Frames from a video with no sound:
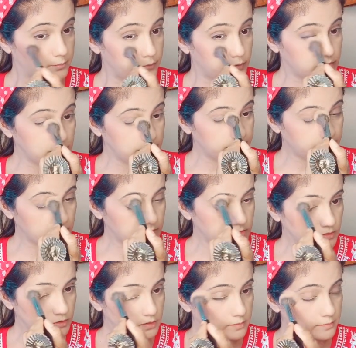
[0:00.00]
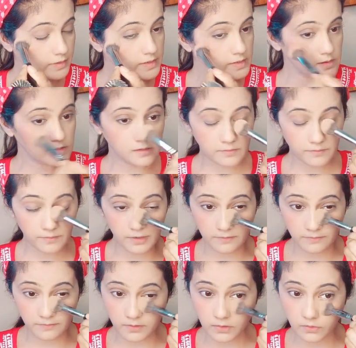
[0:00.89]
put the powder on the places
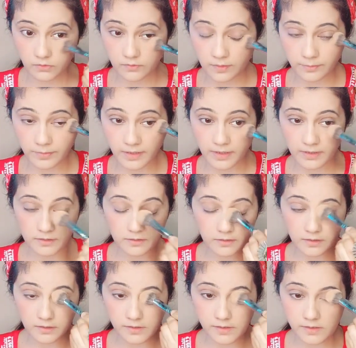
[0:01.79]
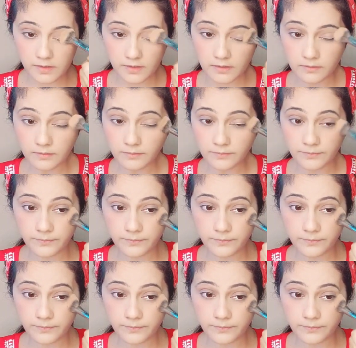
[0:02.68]
wherever you applied the concealer,